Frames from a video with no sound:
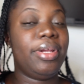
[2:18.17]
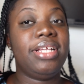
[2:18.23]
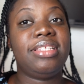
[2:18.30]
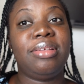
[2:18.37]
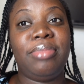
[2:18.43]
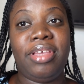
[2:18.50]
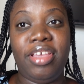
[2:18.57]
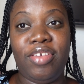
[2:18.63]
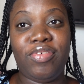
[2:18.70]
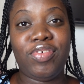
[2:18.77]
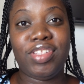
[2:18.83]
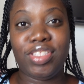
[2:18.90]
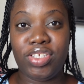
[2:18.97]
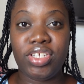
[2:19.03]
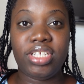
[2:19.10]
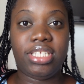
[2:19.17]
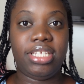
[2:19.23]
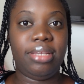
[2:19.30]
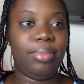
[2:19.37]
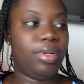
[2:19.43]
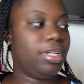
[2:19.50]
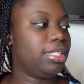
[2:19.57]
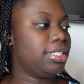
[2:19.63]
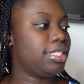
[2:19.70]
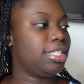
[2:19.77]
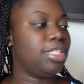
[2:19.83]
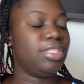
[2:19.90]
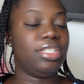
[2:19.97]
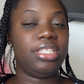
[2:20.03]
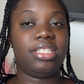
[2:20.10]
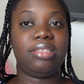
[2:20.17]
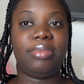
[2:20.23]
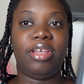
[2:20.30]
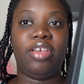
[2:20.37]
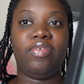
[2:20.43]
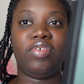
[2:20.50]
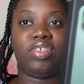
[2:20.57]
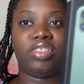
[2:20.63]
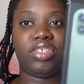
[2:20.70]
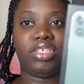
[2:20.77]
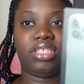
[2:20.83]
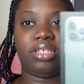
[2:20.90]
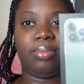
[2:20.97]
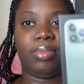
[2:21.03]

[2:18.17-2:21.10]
it to my iPhone 13 box. So this is my iPhone 13